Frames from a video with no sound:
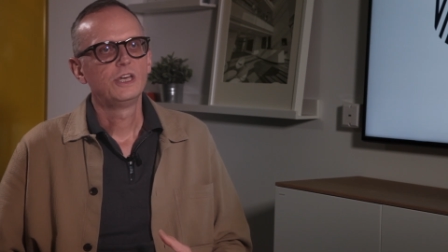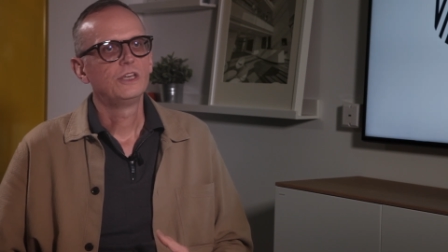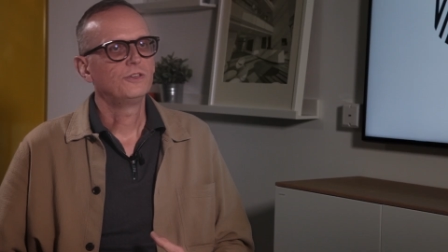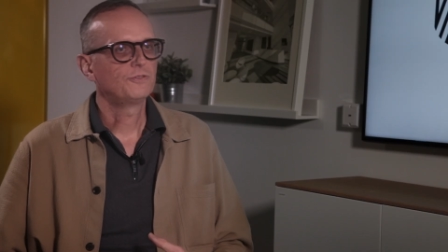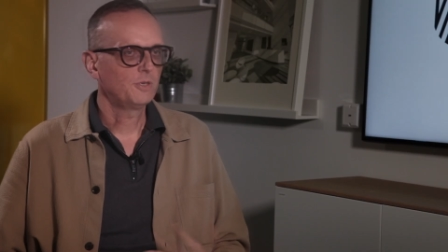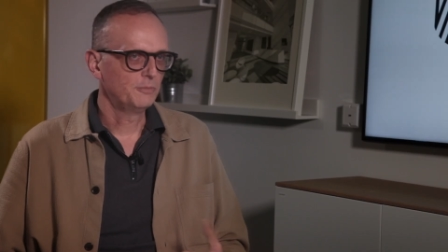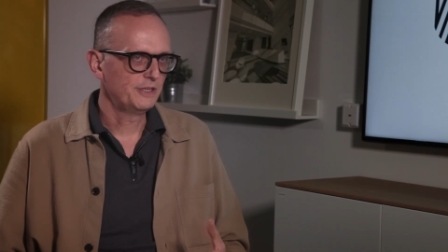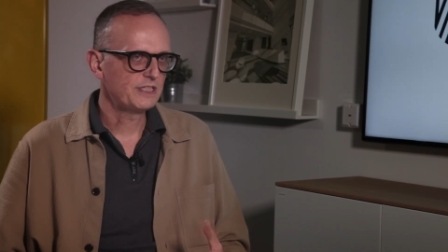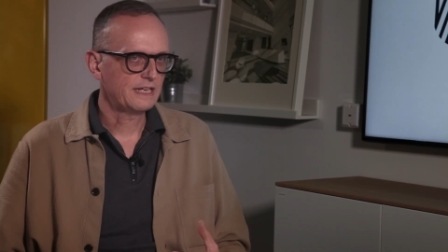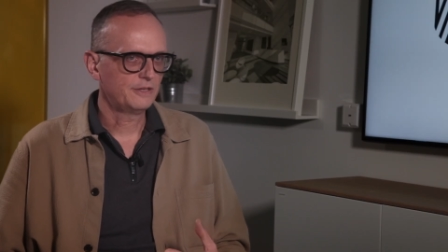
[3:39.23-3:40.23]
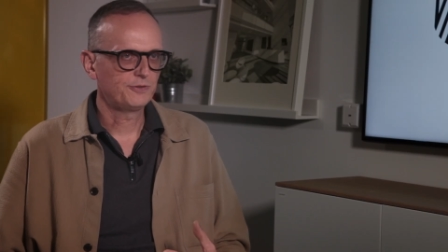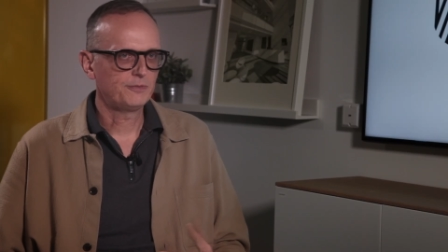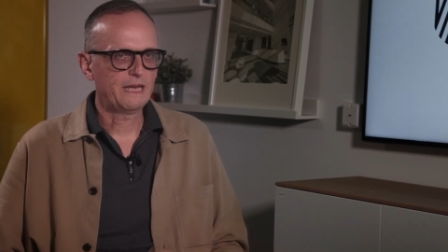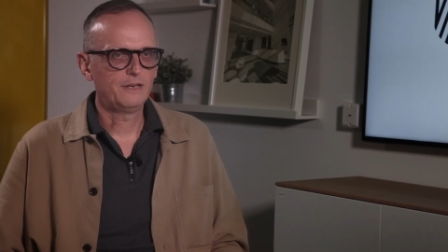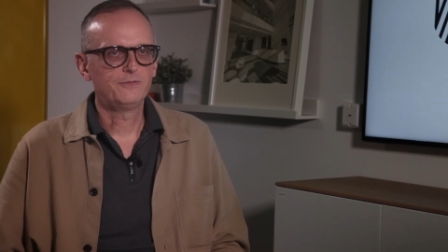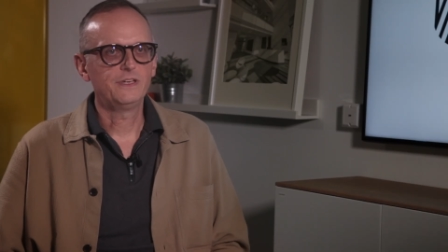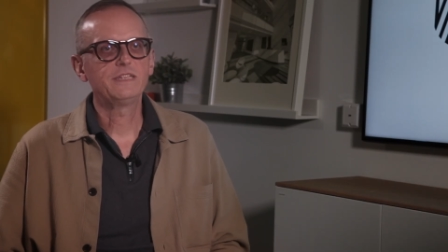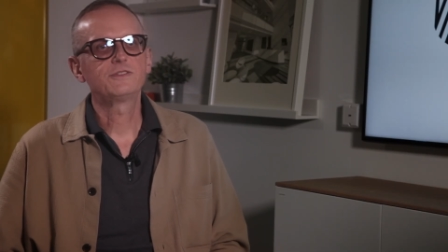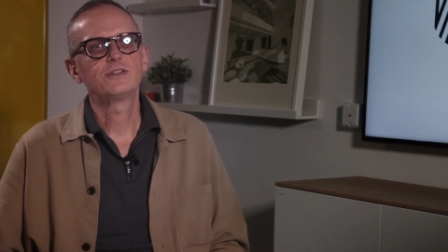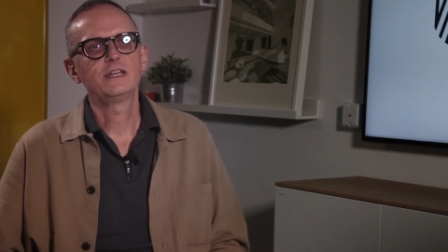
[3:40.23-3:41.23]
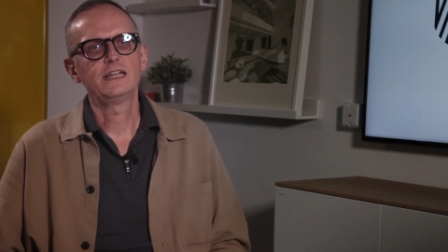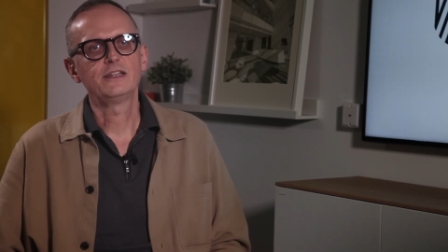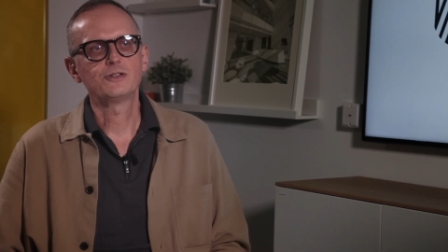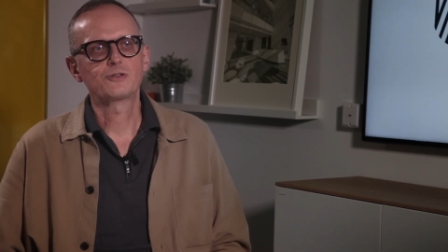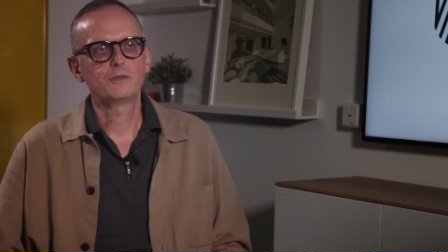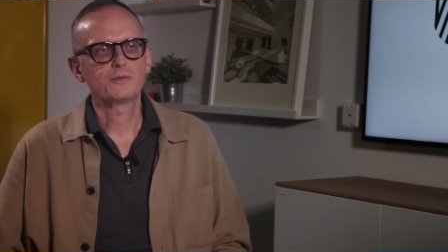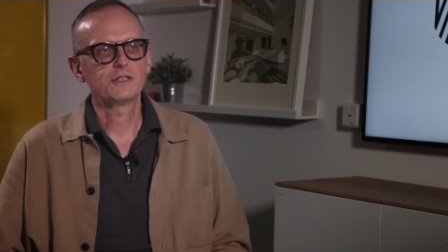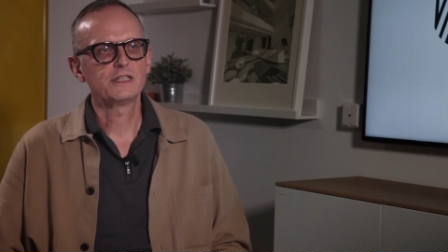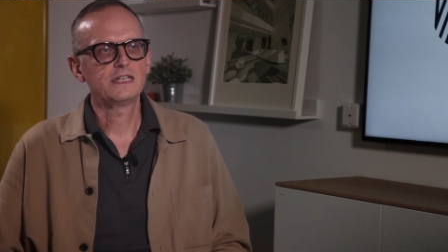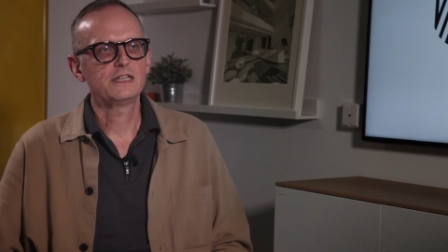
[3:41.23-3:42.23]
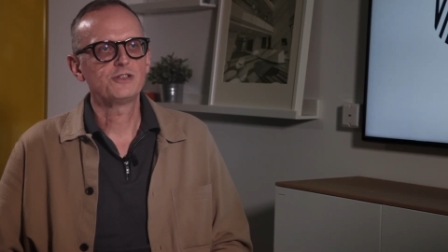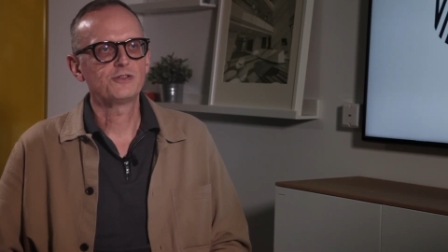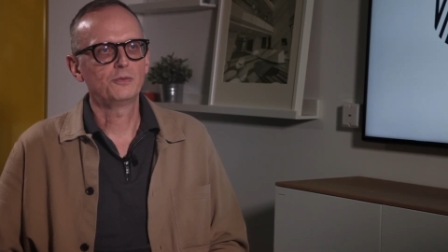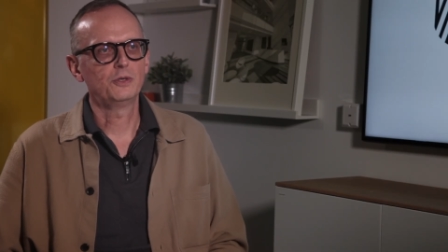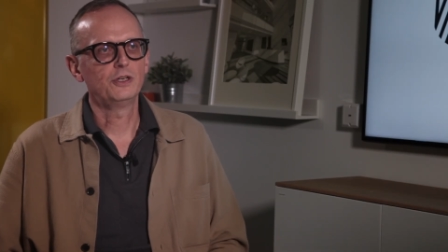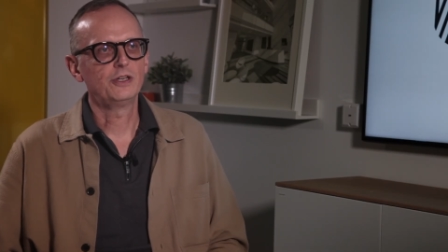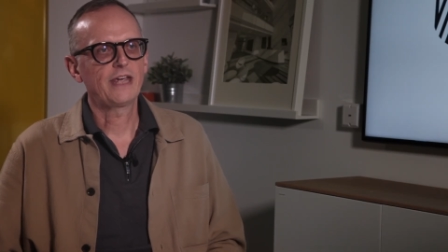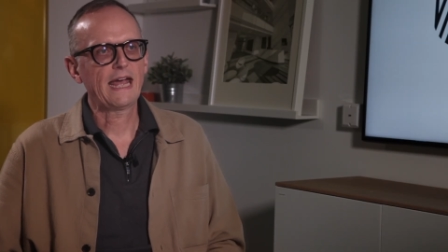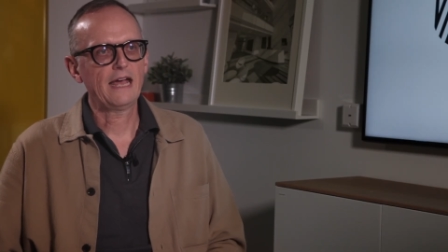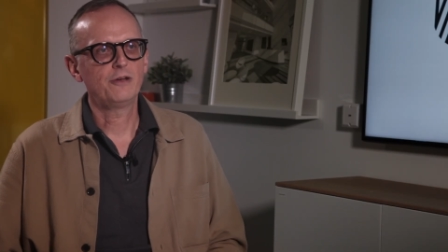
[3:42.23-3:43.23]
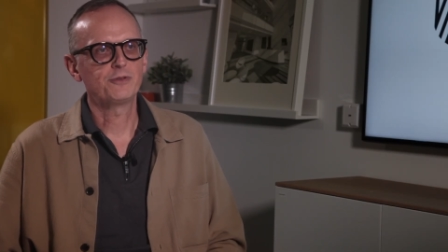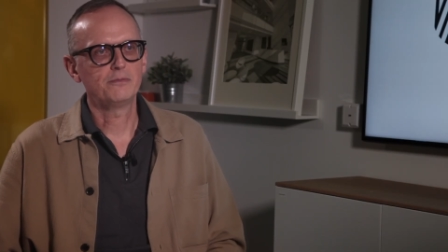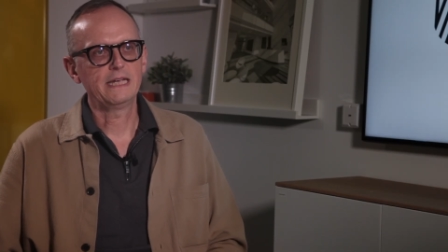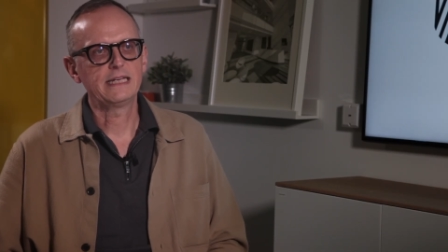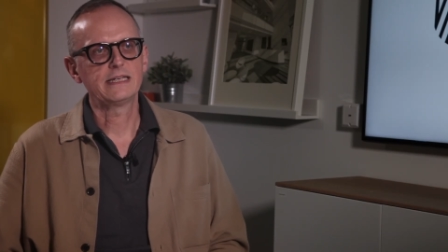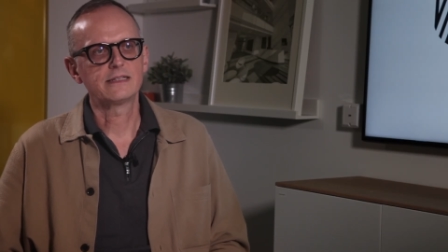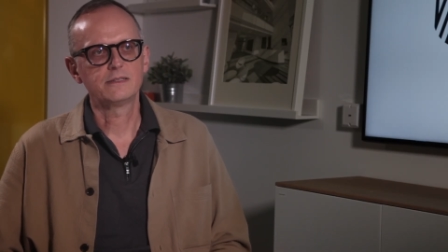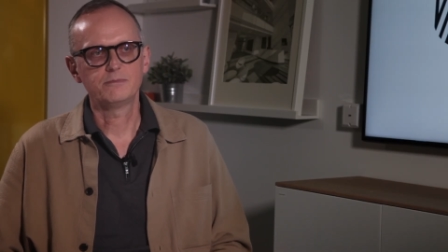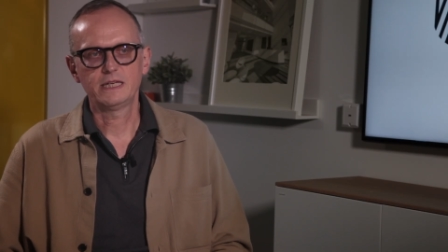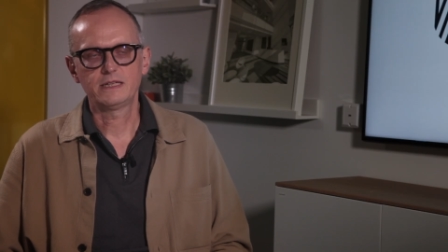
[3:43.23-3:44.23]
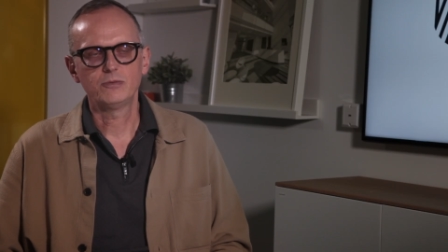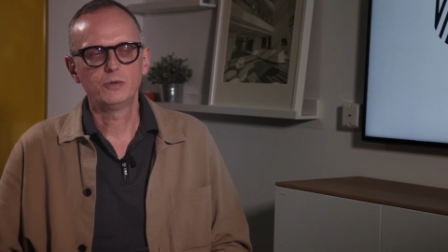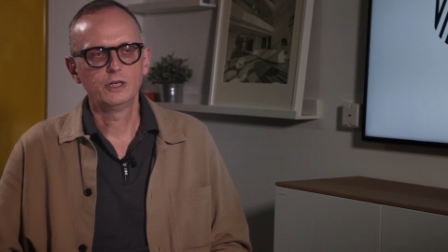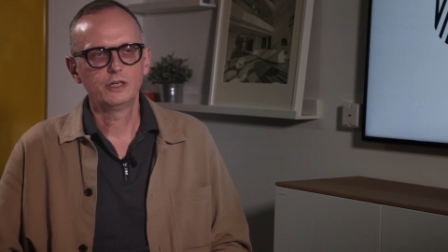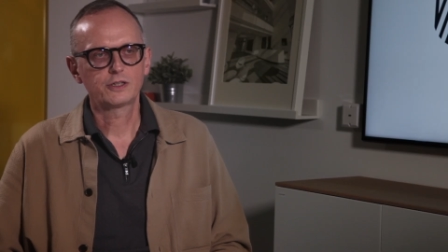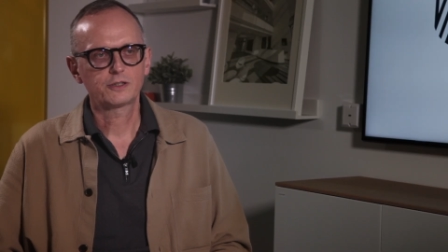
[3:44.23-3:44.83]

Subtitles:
the summary sells the benefits, and then the description teaches the world how to make it and make it work.